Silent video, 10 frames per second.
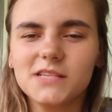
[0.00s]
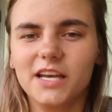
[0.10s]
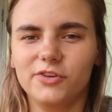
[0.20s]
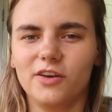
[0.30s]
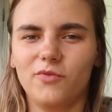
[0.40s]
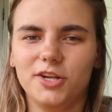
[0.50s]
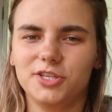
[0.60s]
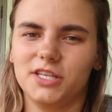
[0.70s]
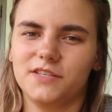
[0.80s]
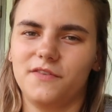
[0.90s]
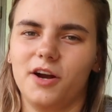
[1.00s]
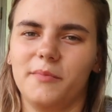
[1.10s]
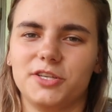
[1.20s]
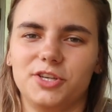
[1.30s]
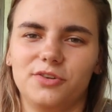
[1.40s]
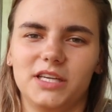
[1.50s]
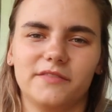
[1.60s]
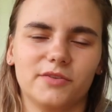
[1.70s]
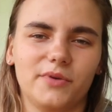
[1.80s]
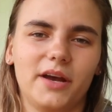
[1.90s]
If you have watched this far, make sure you
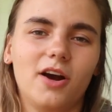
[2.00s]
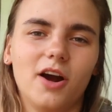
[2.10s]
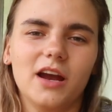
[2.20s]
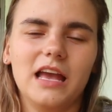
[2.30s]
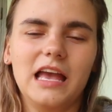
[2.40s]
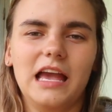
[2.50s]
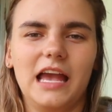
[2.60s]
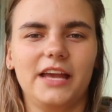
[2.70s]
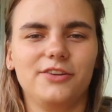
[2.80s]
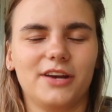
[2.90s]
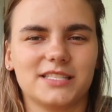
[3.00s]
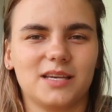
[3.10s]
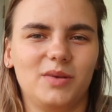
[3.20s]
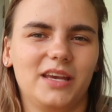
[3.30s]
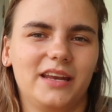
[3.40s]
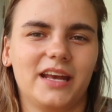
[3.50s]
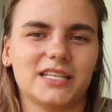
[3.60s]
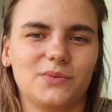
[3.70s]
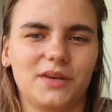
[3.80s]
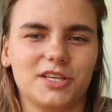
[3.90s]
leave the red heart and you guys can be in
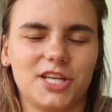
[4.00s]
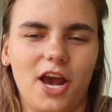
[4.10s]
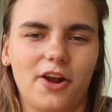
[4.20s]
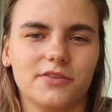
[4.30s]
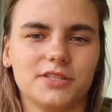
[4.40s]
next week's shout out.